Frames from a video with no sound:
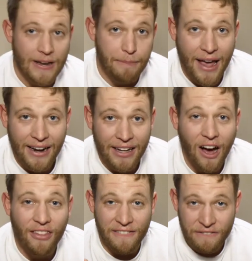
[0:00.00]
Depending
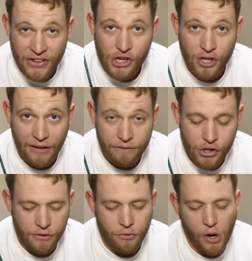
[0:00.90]
on the fish that I'm
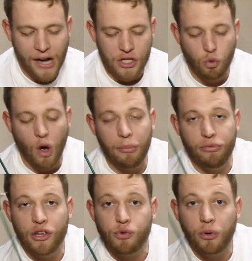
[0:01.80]
fishing for, I
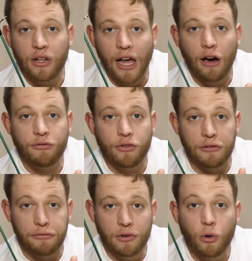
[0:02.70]
swapped this reel out for
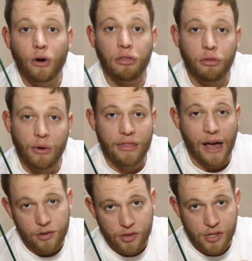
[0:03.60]
a Fluger
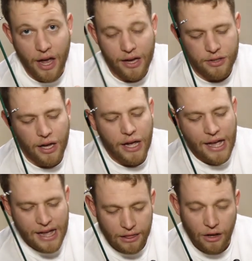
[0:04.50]
3000 size.
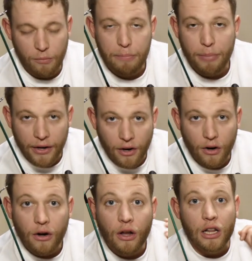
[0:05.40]
A little bit
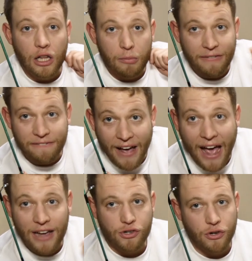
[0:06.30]
bigger, a little bit
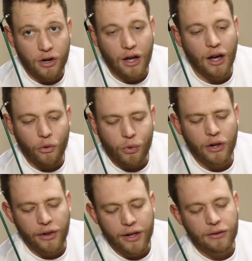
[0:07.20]
faster
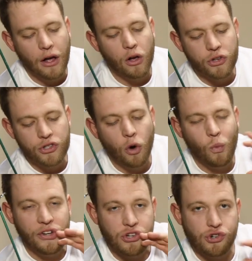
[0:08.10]
reel in. Also,
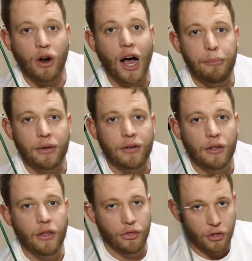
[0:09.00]
when you drop,
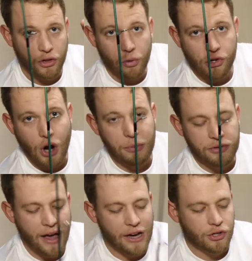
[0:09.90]
the lure
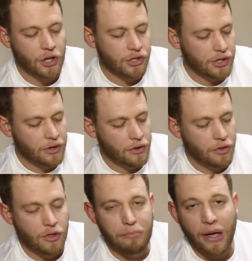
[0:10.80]
drops faster because
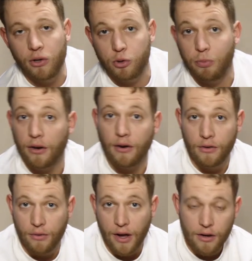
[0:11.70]
the bail's bigger,
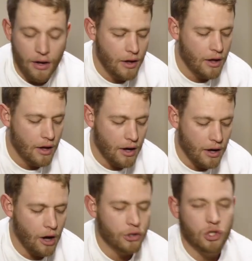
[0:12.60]
right?
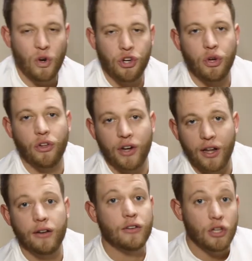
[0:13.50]
Also, when you're reeling
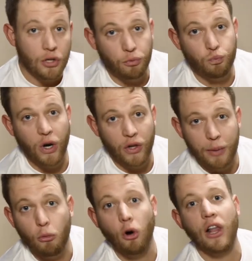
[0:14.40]
in, you reel
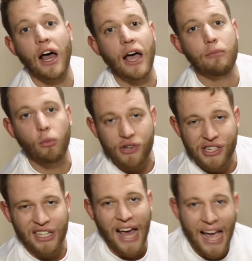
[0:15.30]
in more line, more
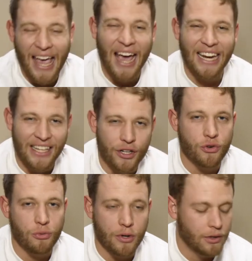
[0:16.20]
slack at
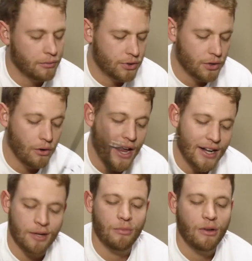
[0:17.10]
each reel. So that
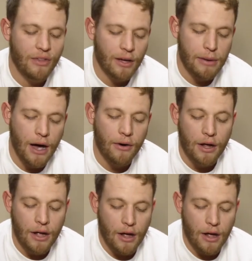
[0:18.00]
is something to think about.